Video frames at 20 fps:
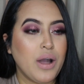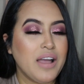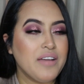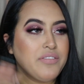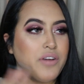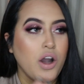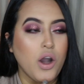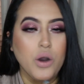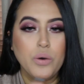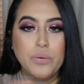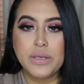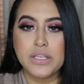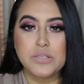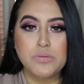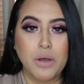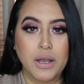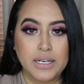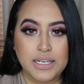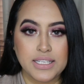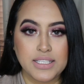I've always
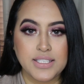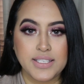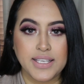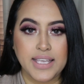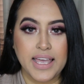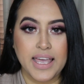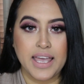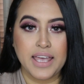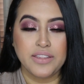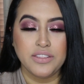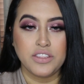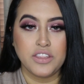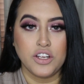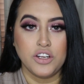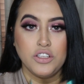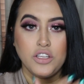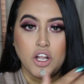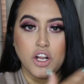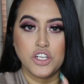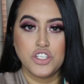wanted to get
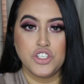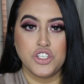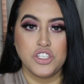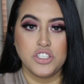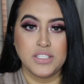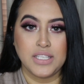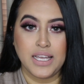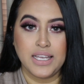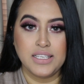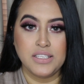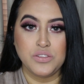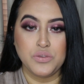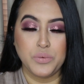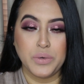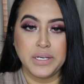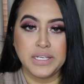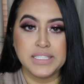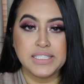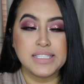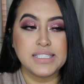their larger sized
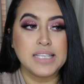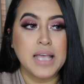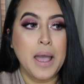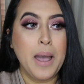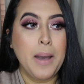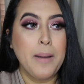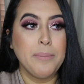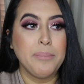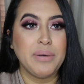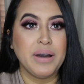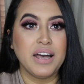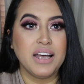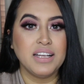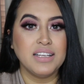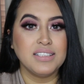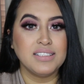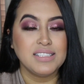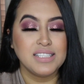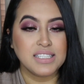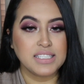ones, but
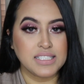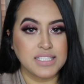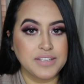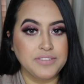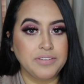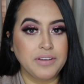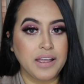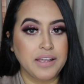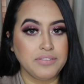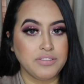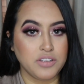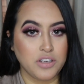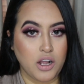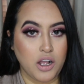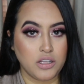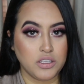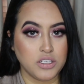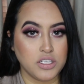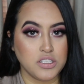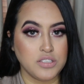
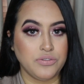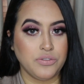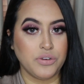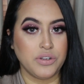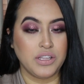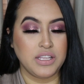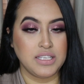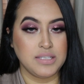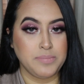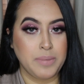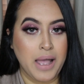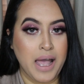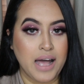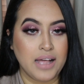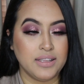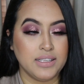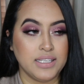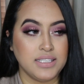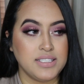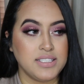$65 for these
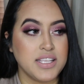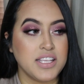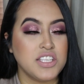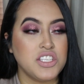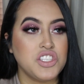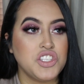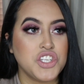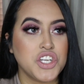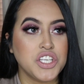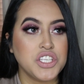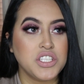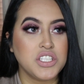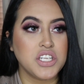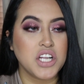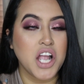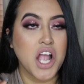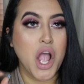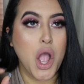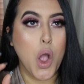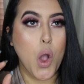palettes is just
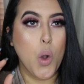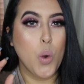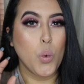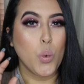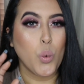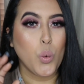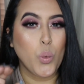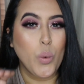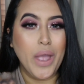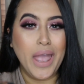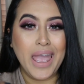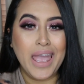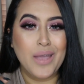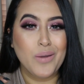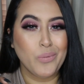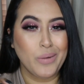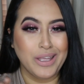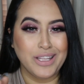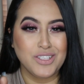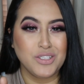
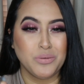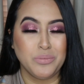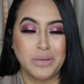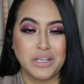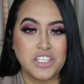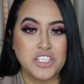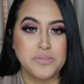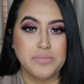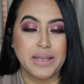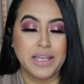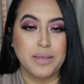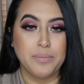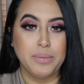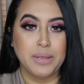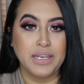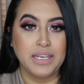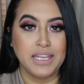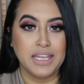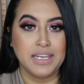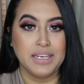way too much in my
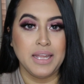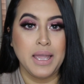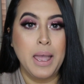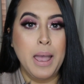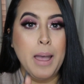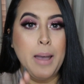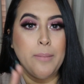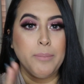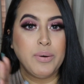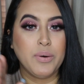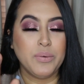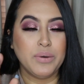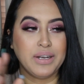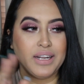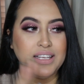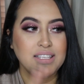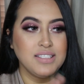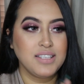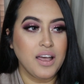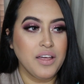opinion. But when
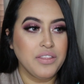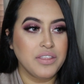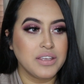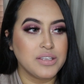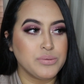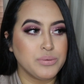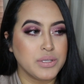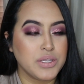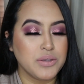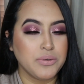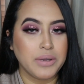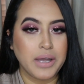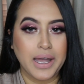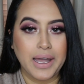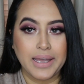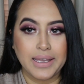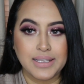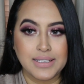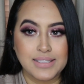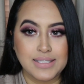I saw this one, you
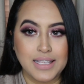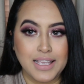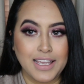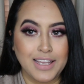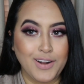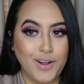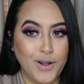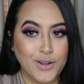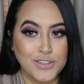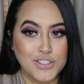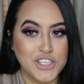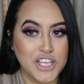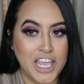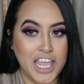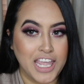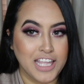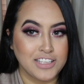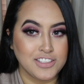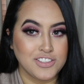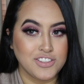guys, it all
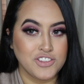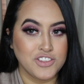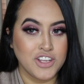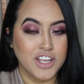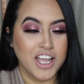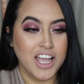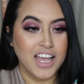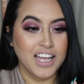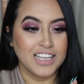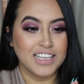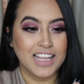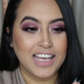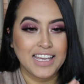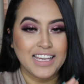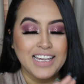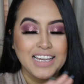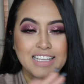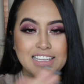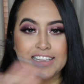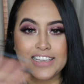changed.
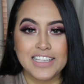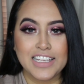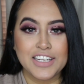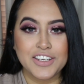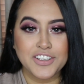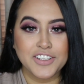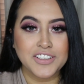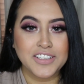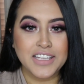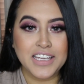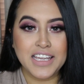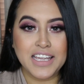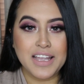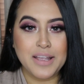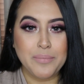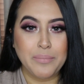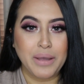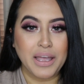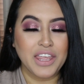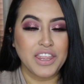Like
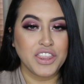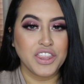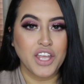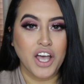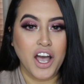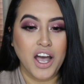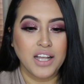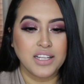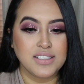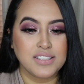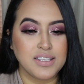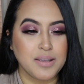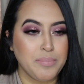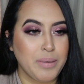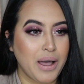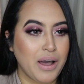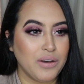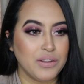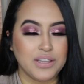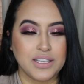literally my thoughts
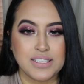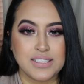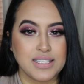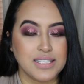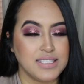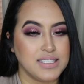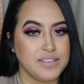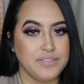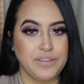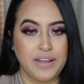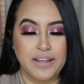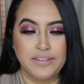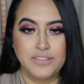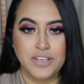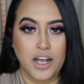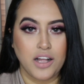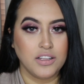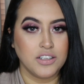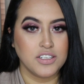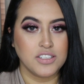about the
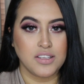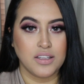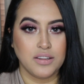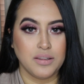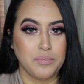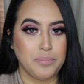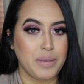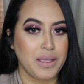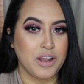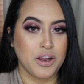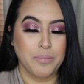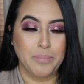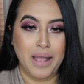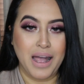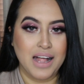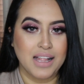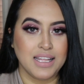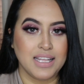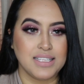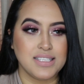$65 on the bigger
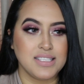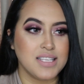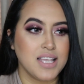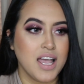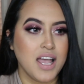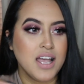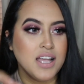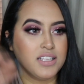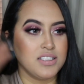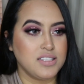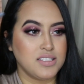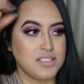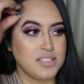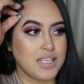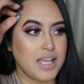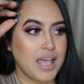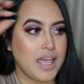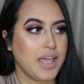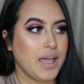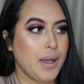palettes just
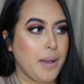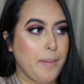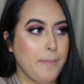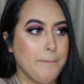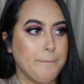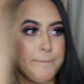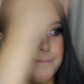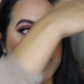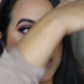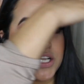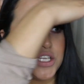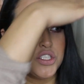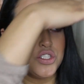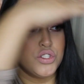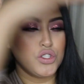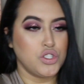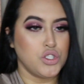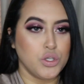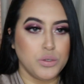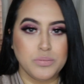like
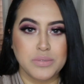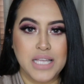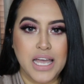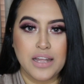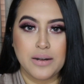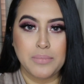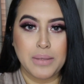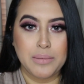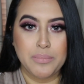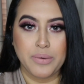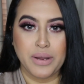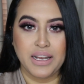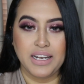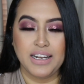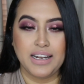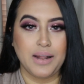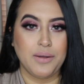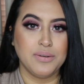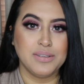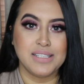zoomed out of my brain,
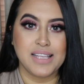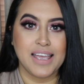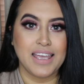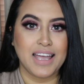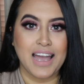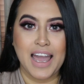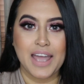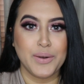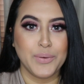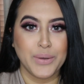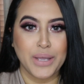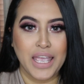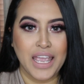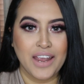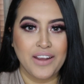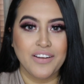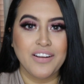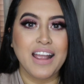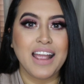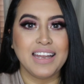and I was like, I don't
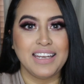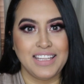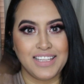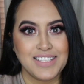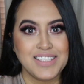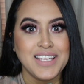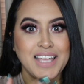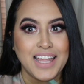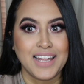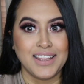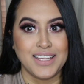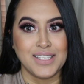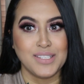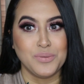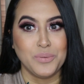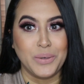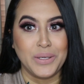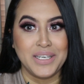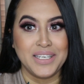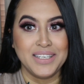care, I need to get
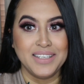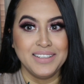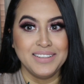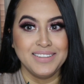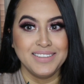this one.